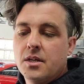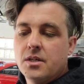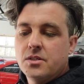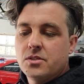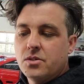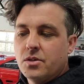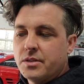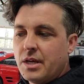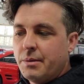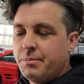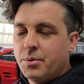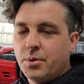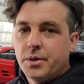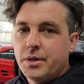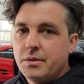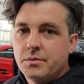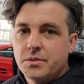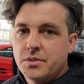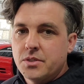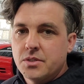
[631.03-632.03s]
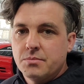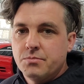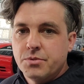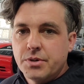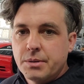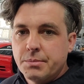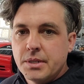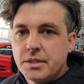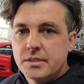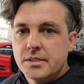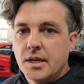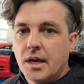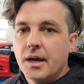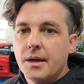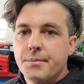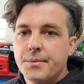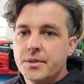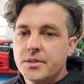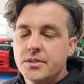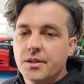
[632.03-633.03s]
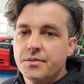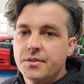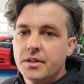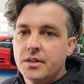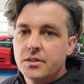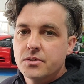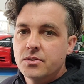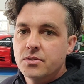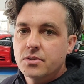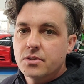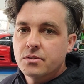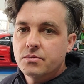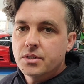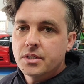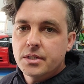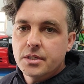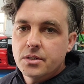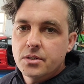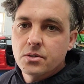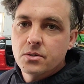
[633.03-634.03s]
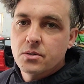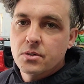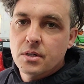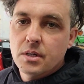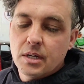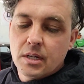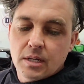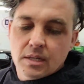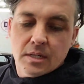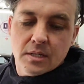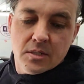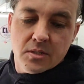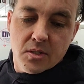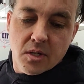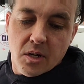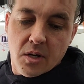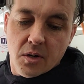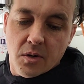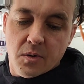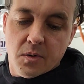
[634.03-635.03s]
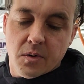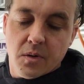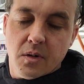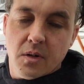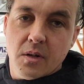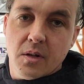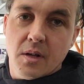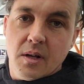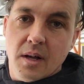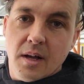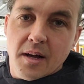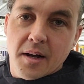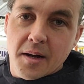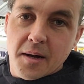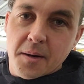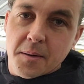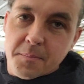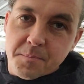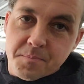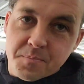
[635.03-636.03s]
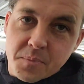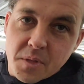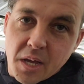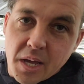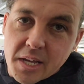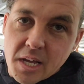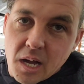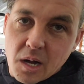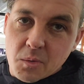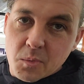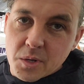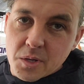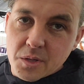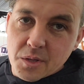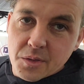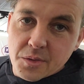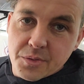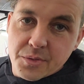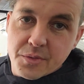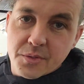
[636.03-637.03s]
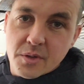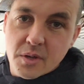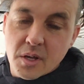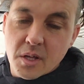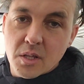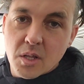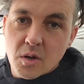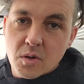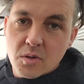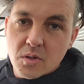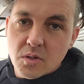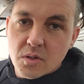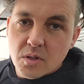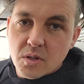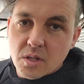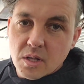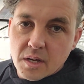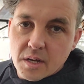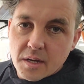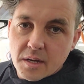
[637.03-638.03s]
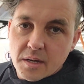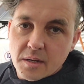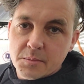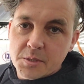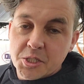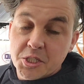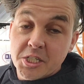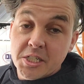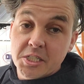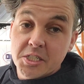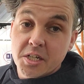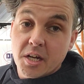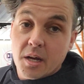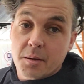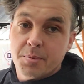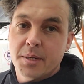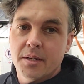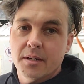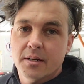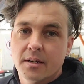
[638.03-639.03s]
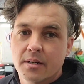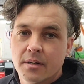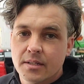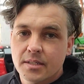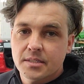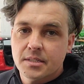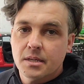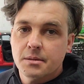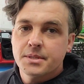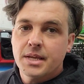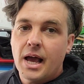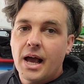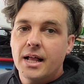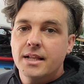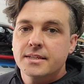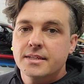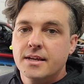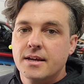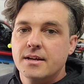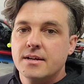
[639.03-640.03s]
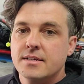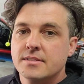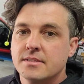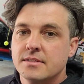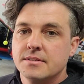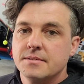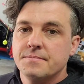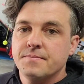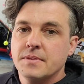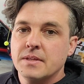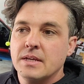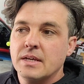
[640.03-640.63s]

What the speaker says: So at that point, it was just rebuild time. There's nothing else you can really do. So I got with a local machine shop here. His name's Alan Garrison.